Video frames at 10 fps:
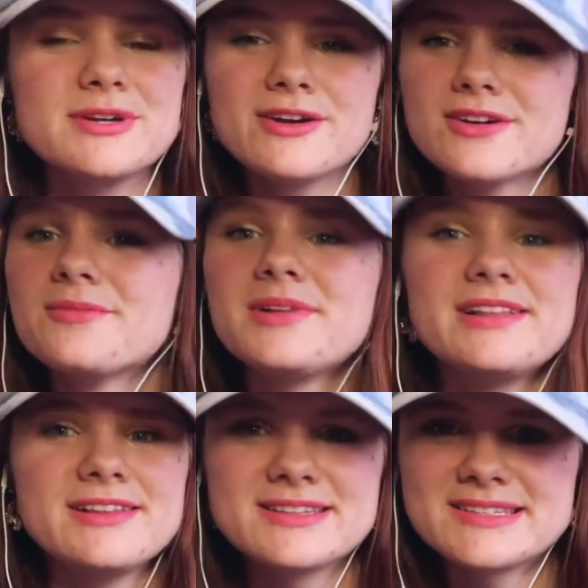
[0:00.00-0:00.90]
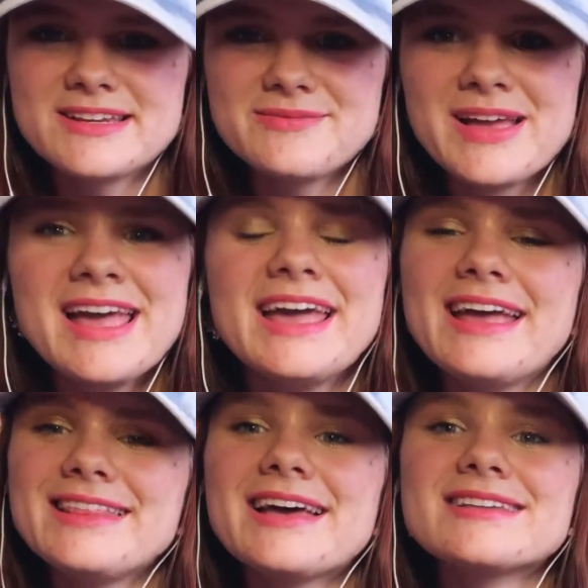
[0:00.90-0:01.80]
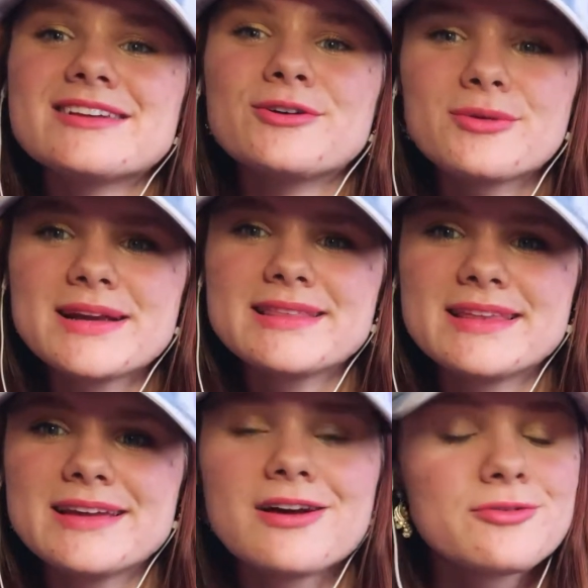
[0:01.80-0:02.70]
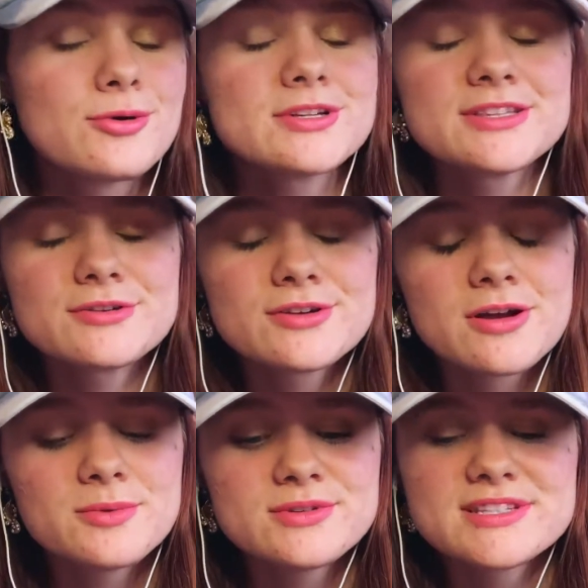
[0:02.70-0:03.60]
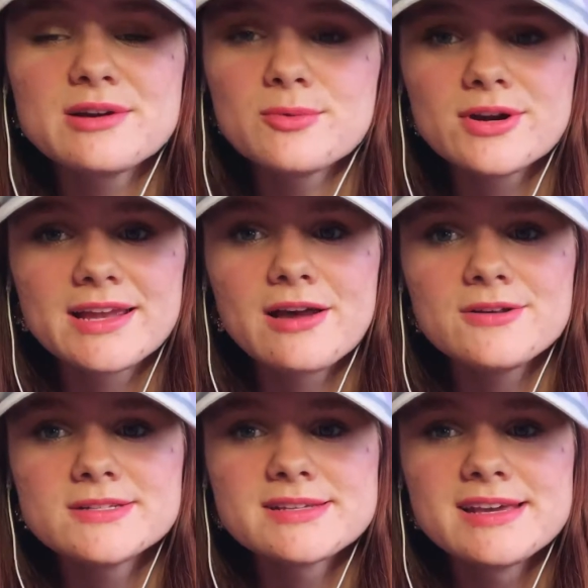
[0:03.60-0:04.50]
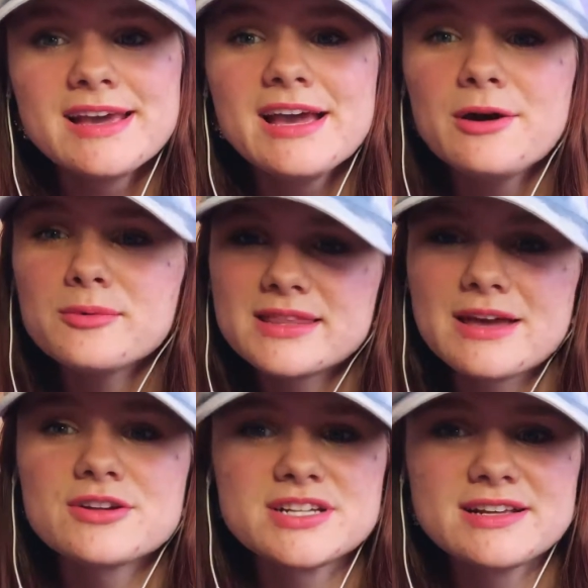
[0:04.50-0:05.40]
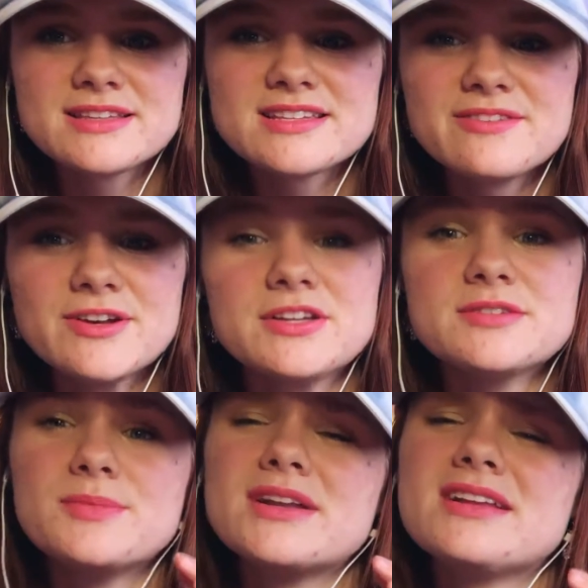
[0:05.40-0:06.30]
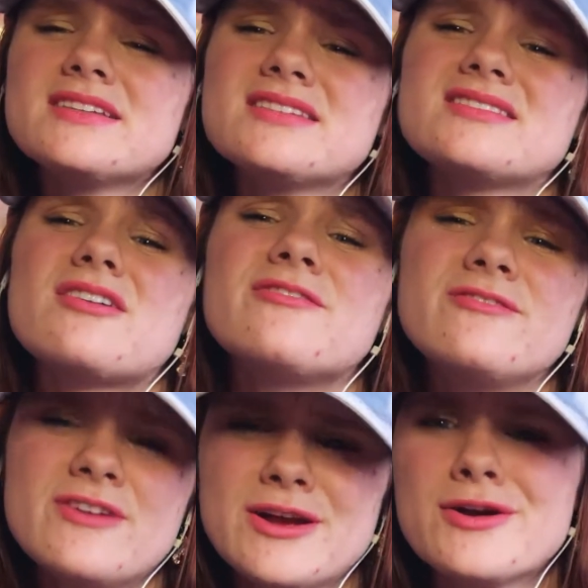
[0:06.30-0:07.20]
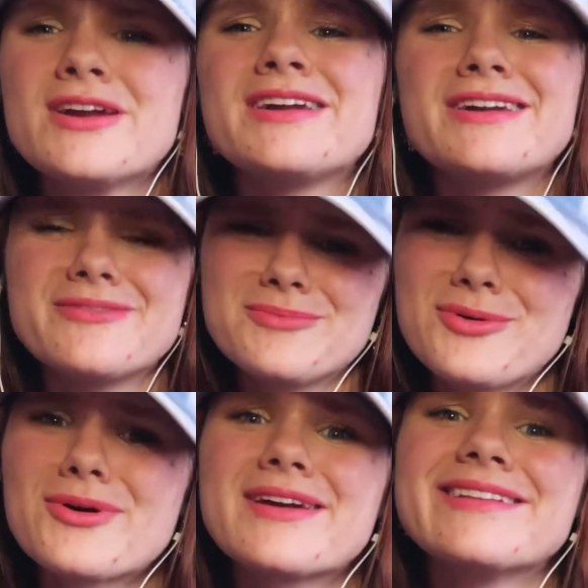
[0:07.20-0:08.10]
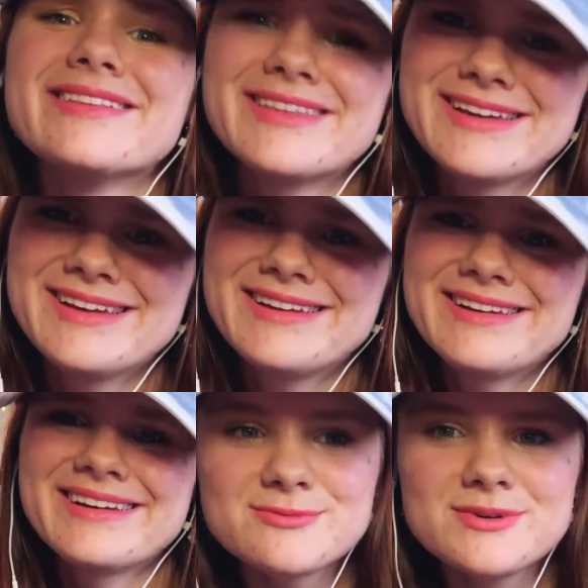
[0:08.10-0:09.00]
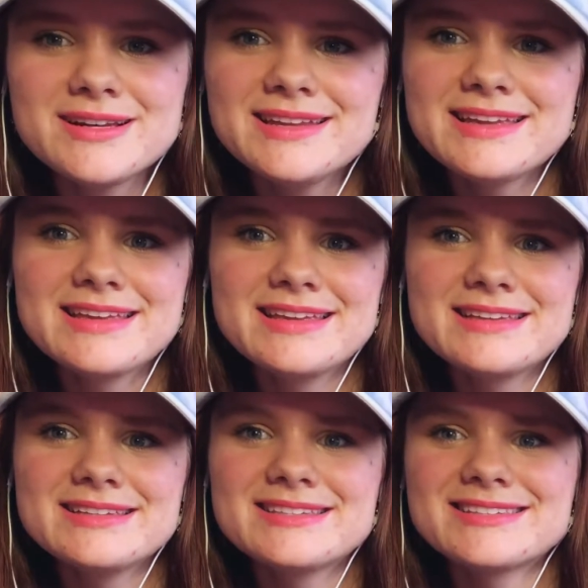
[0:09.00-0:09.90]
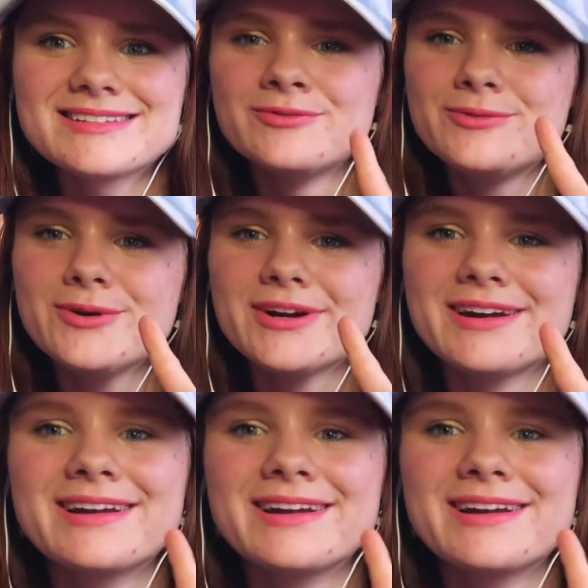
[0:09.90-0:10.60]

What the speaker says: are completely the same, and that is a great thing. Of course, there are couples that work out without sharing the same values, but it is a very important thing. This one is four.